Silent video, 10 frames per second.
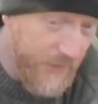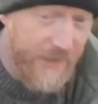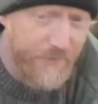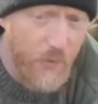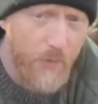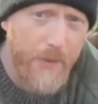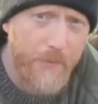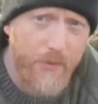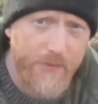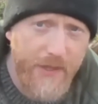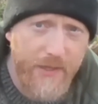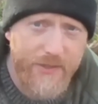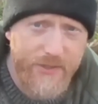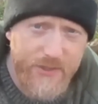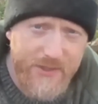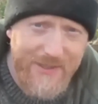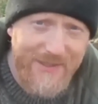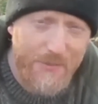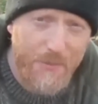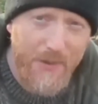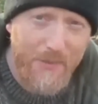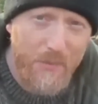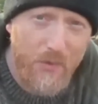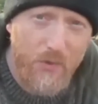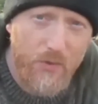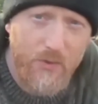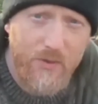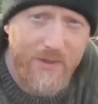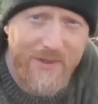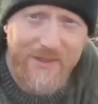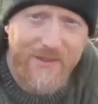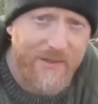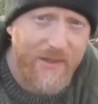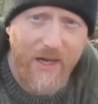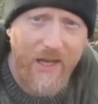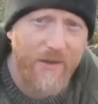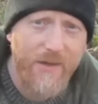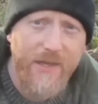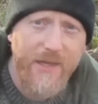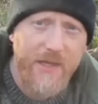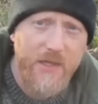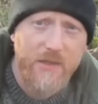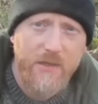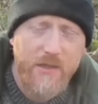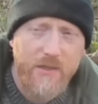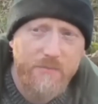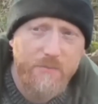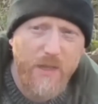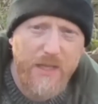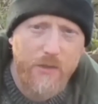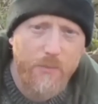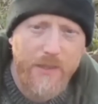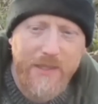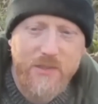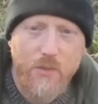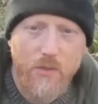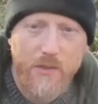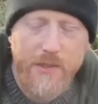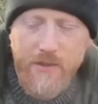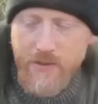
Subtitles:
you can have more people on there. It's just it's a bit more clunky and a little bit less quality.